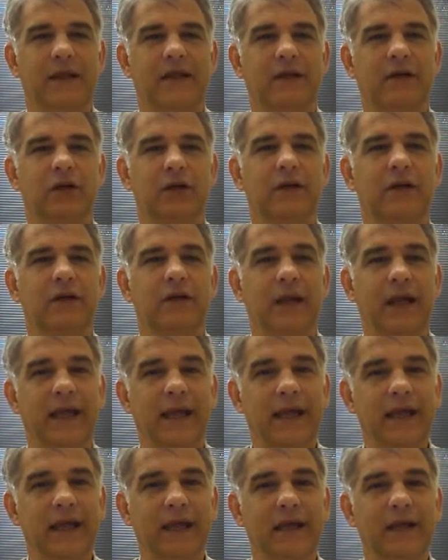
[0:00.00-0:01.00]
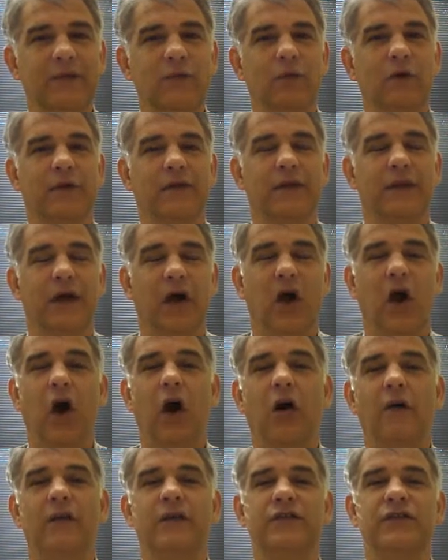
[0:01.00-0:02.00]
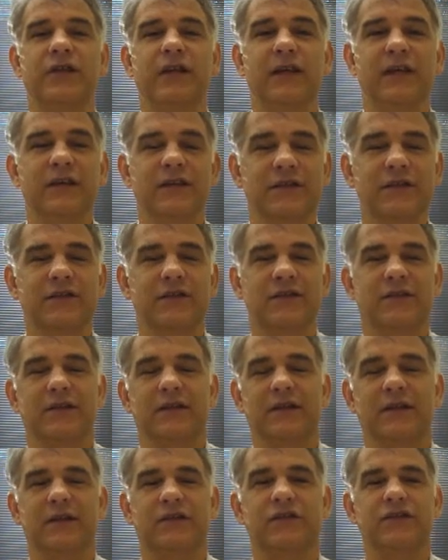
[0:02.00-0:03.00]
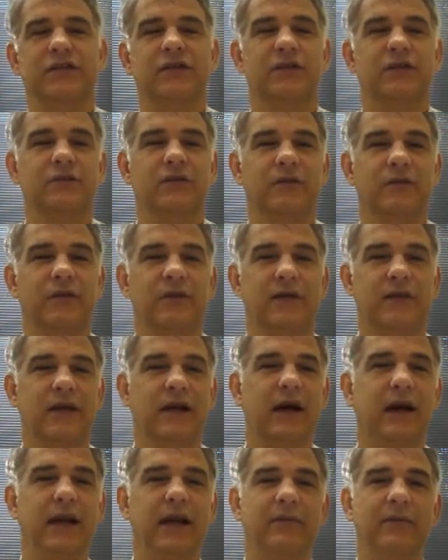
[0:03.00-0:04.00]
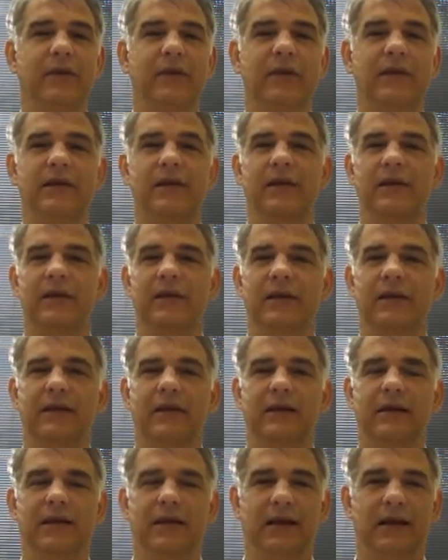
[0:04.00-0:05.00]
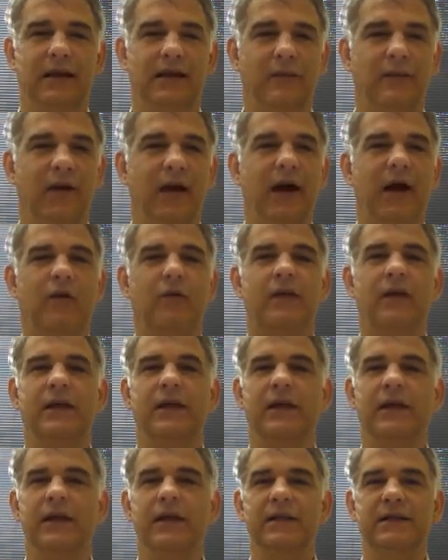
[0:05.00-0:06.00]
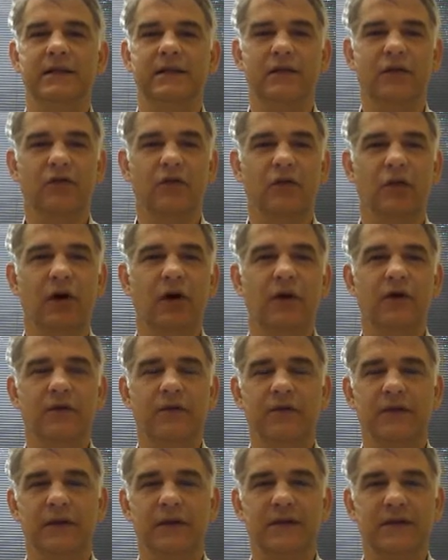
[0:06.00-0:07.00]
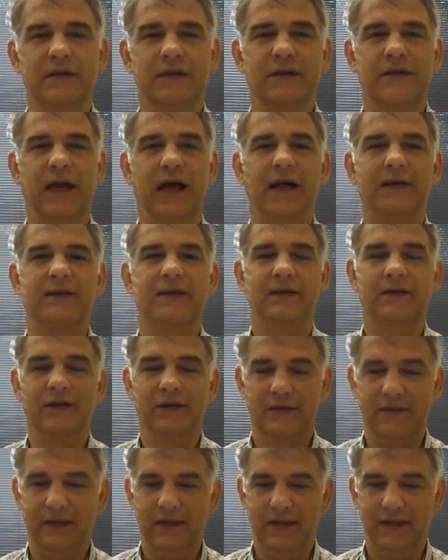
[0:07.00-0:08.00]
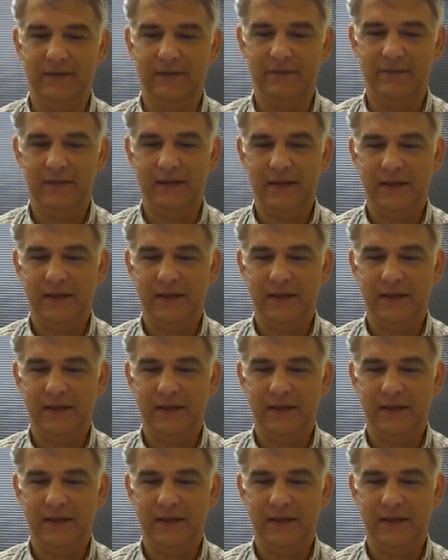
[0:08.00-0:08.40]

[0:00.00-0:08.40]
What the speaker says: Looking ahead with all the changes, considering with the economy and the power needs and the growth, it's a lot to look at.